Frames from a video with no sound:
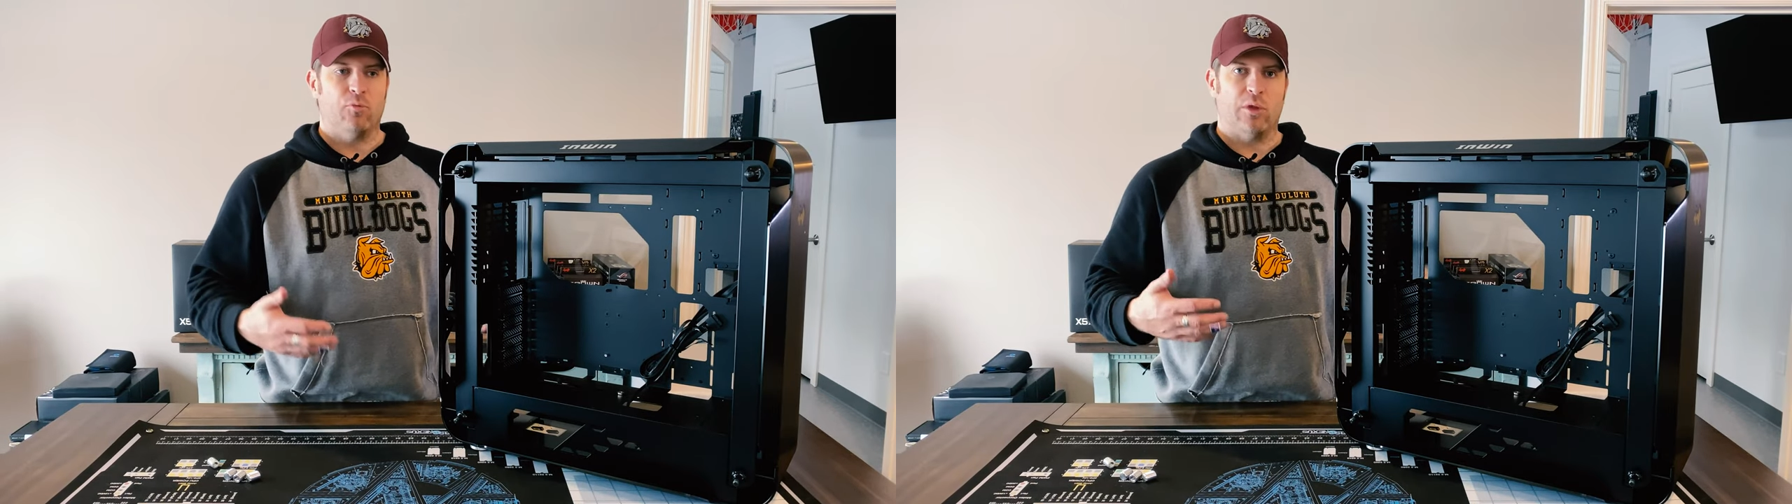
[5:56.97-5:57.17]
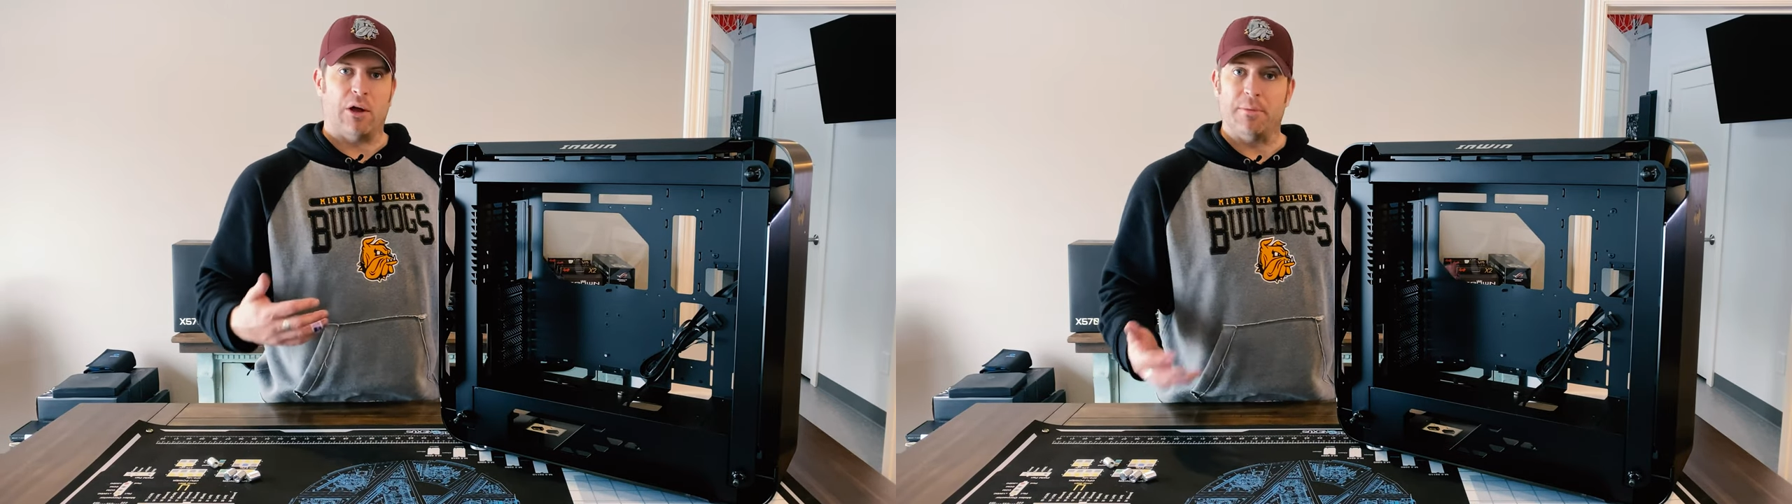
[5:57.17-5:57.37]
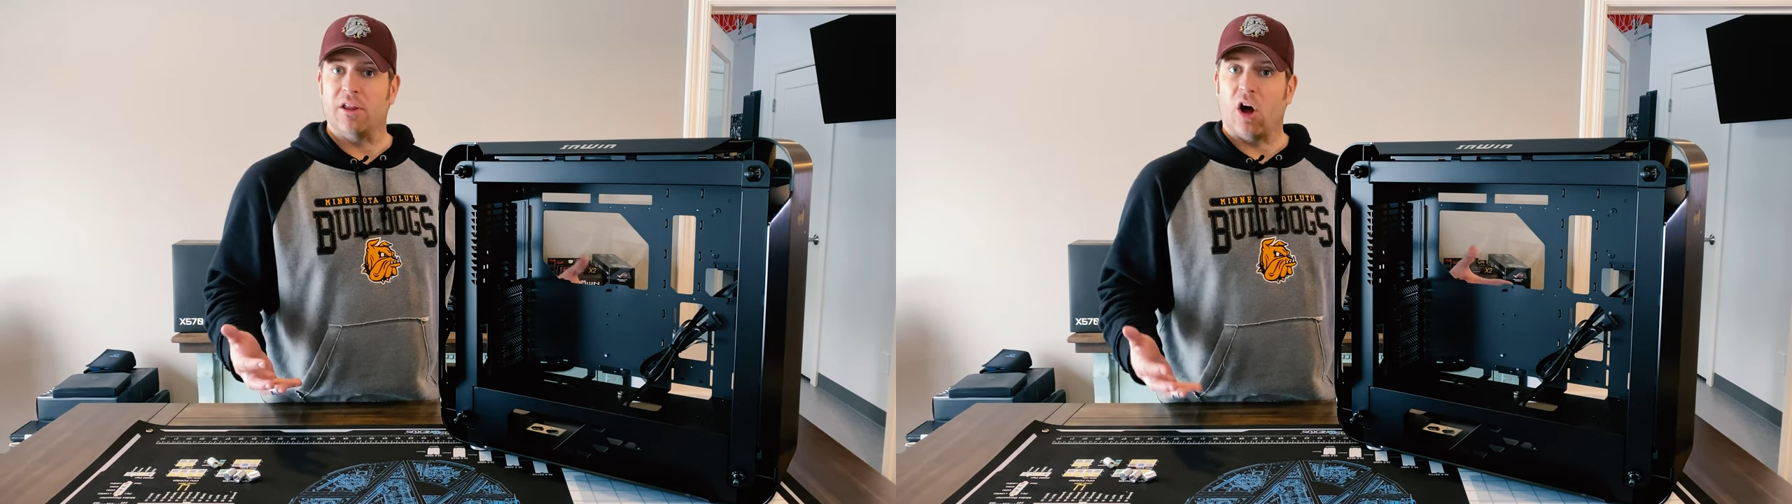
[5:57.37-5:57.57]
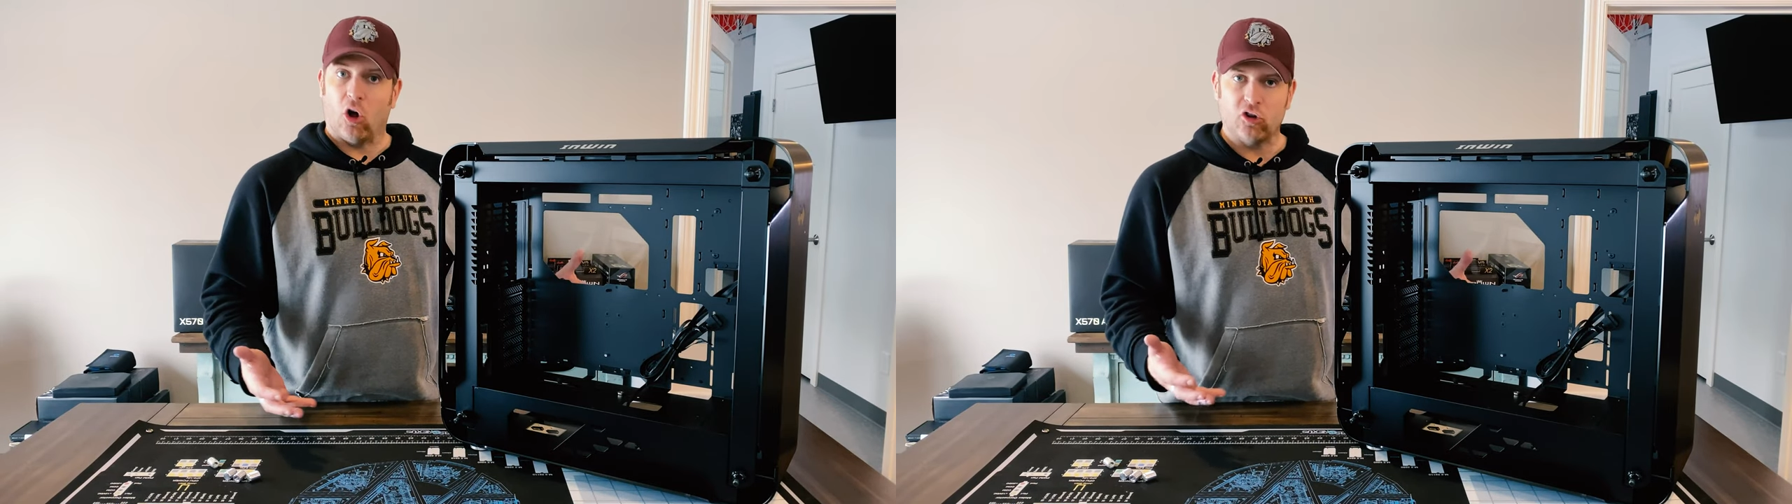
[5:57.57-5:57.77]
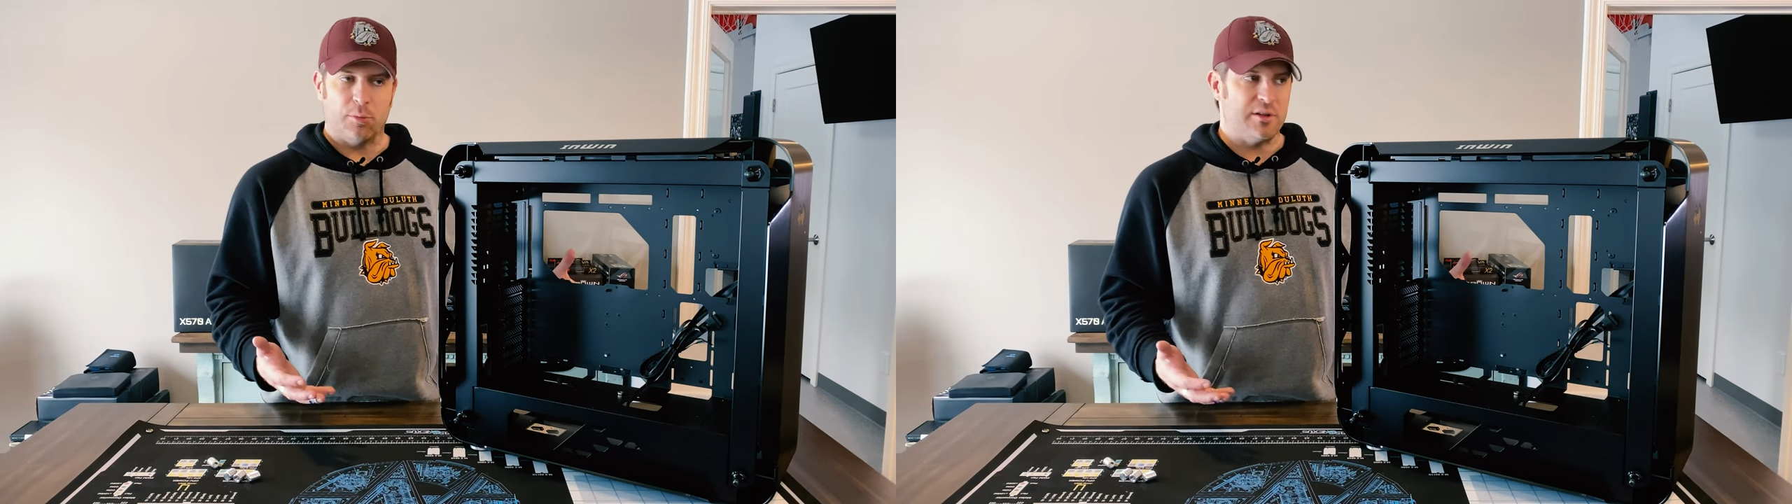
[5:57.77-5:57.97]
Well, that would be the
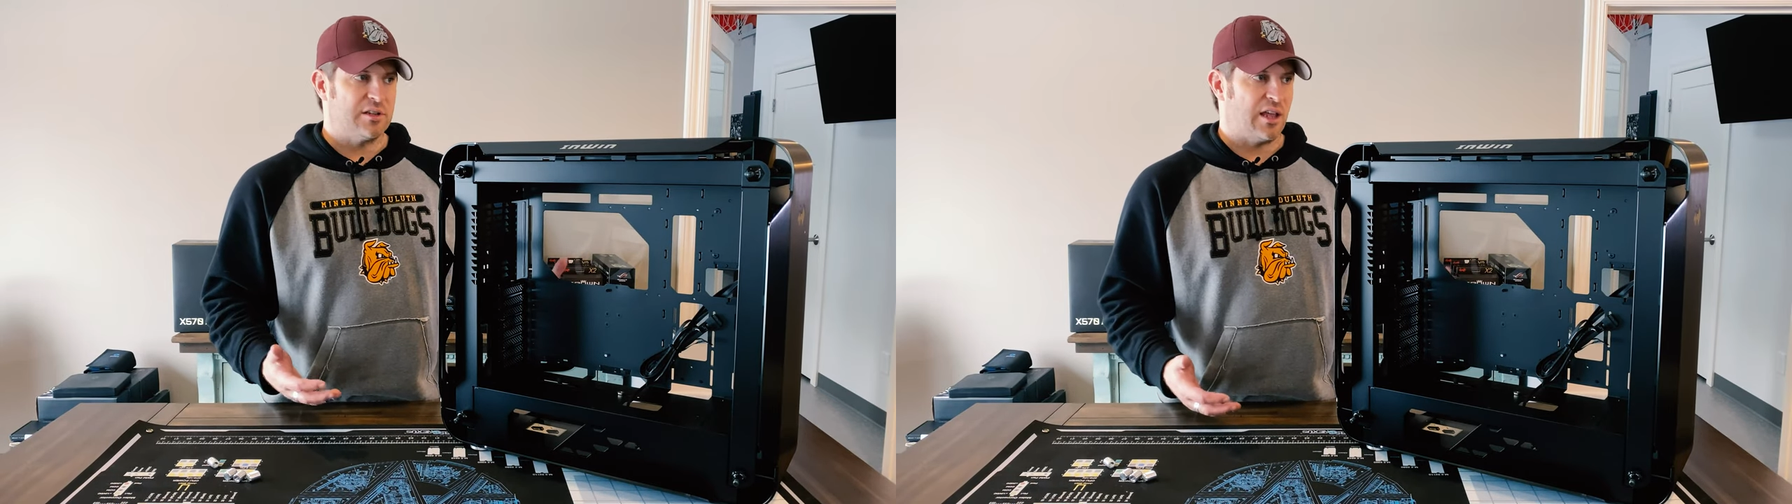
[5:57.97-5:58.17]
ultimate